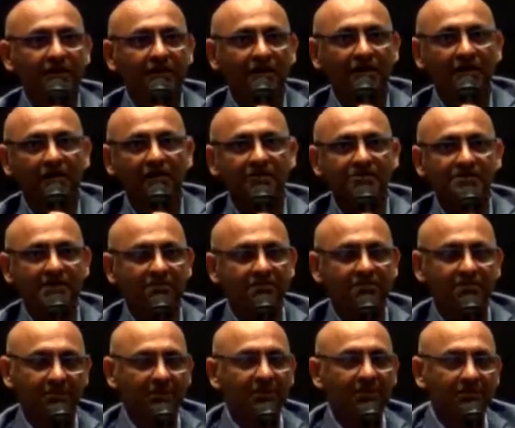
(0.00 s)
Uh, um, stuff,
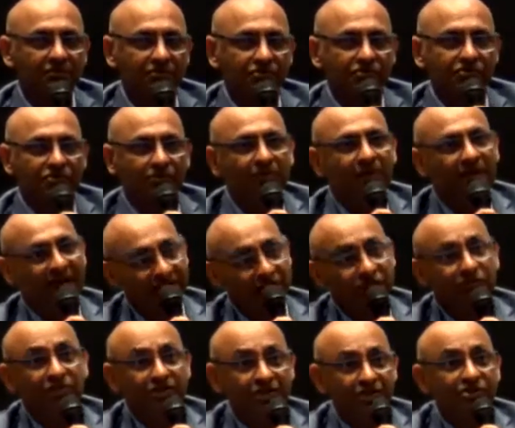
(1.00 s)
so we have
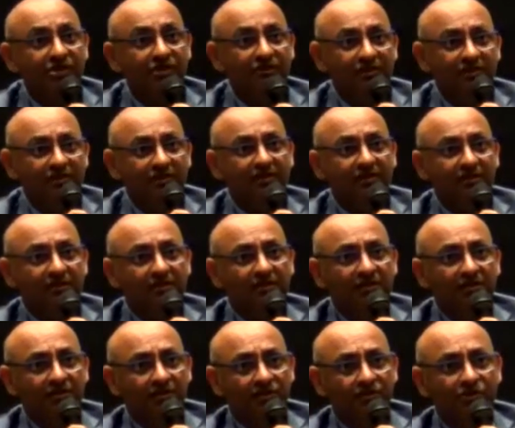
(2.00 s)
to teach everything.
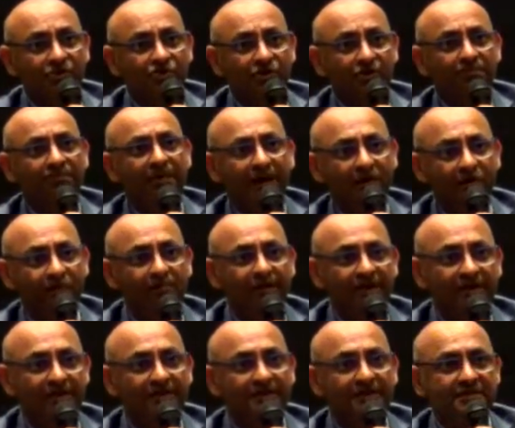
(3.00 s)
We're sort of bound
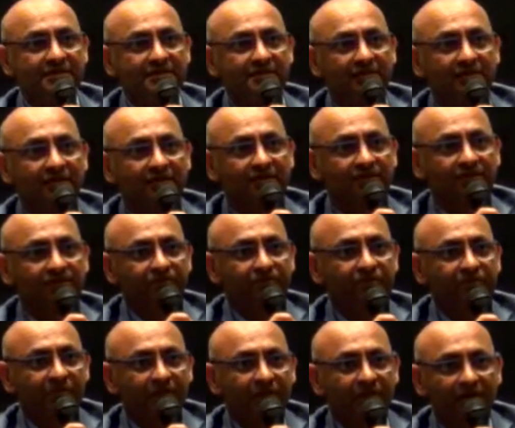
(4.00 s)
by these uh,
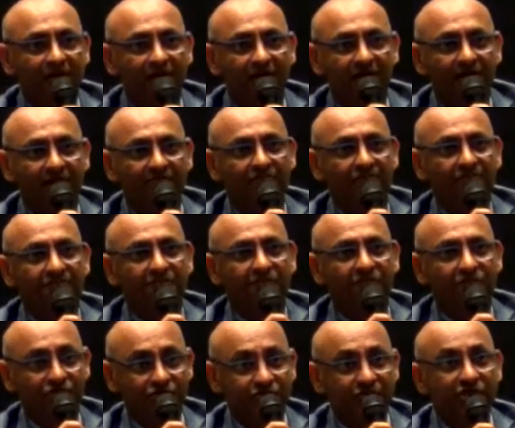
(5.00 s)
um,
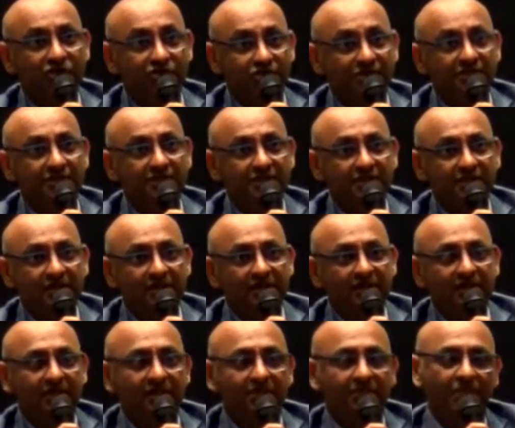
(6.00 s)
restrictions,
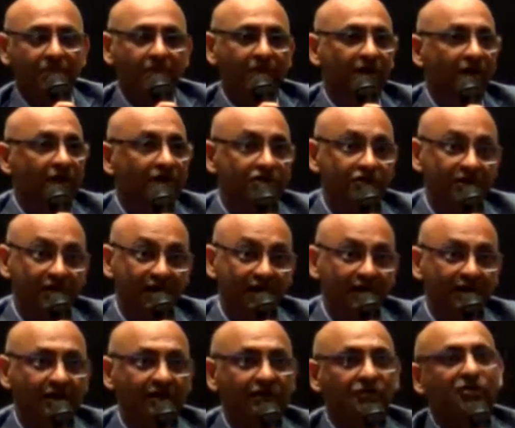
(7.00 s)
but we are
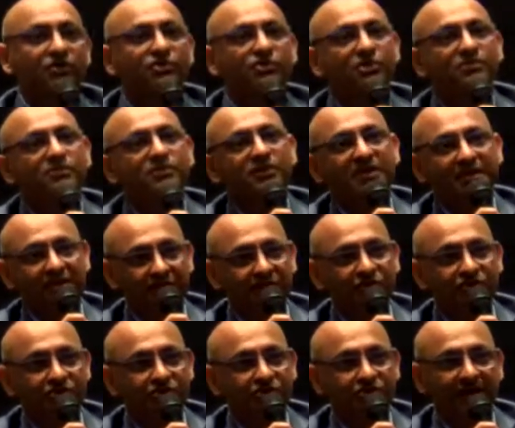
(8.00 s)
trying. In, in terms of the
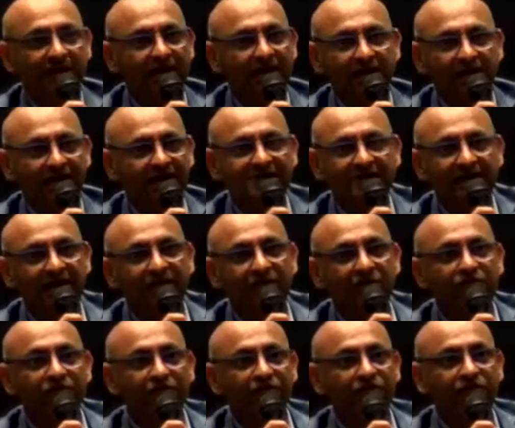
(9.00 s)
culture, so I, I sat in
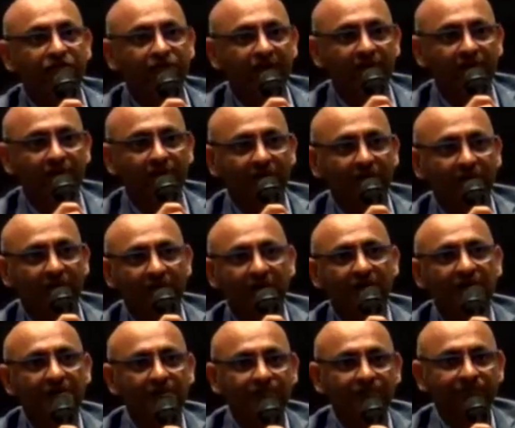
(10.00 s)
a fifth grade one day
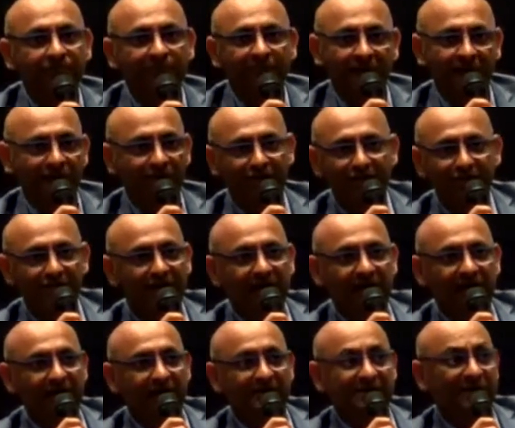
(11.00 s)
and I raised my
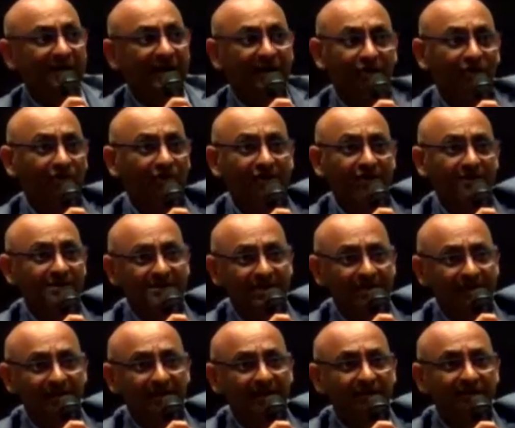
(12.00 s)
hand and I said, I don't
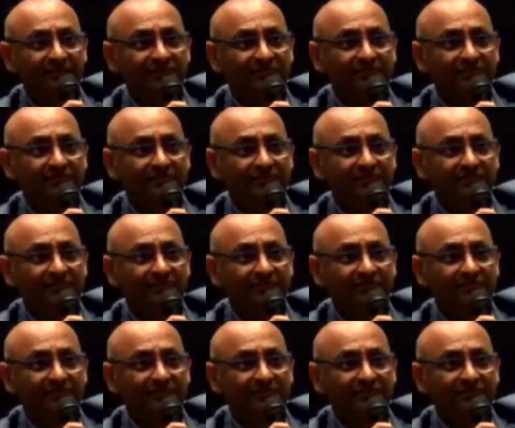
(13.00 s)
understand that.